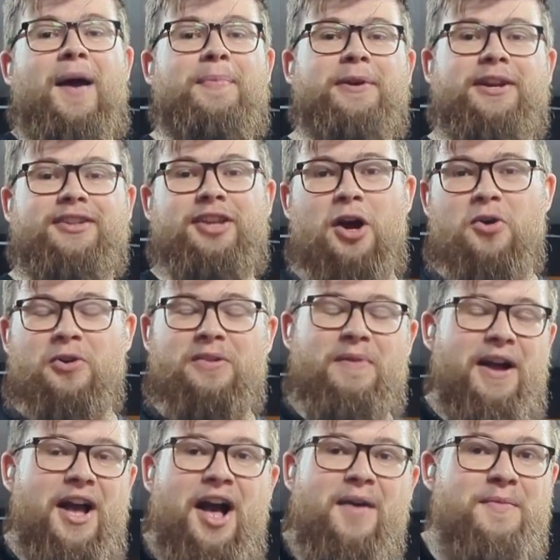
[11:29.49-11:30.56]
because holding
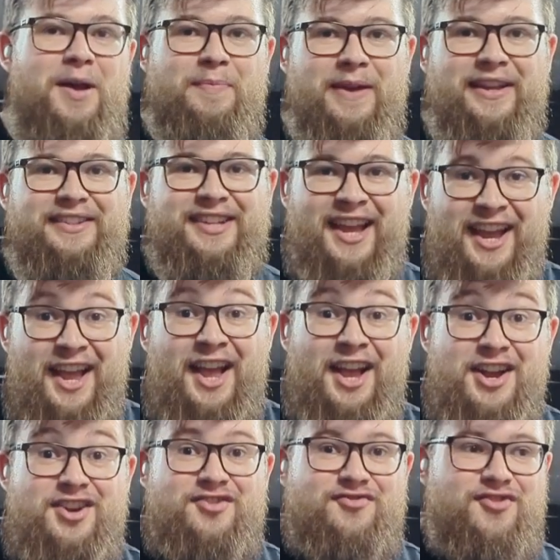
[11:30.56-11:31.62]
my arm up is
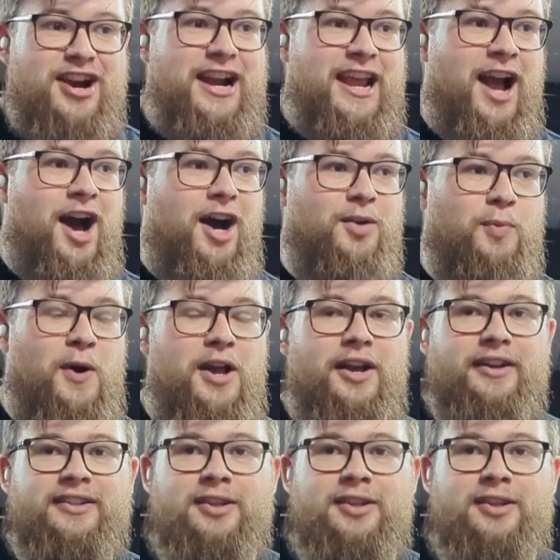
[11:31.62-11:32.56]
really hard work.